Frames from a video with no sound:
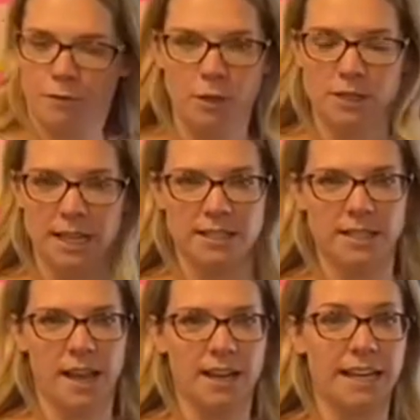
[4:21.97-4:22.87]
for you to test
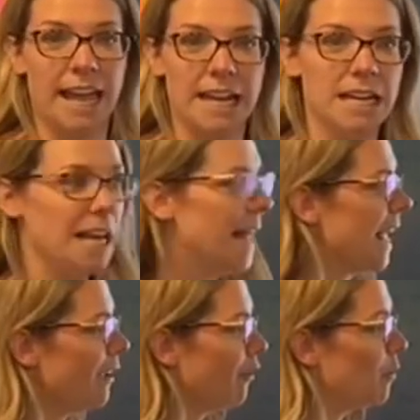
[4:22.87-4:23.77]
it. And again,
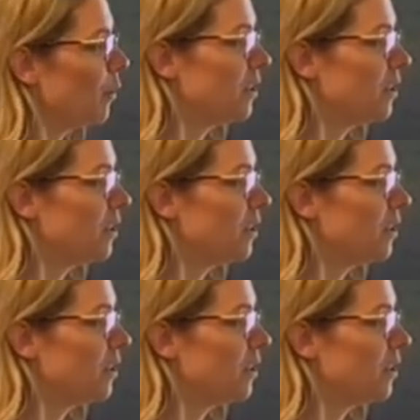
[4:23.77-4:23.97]
if you want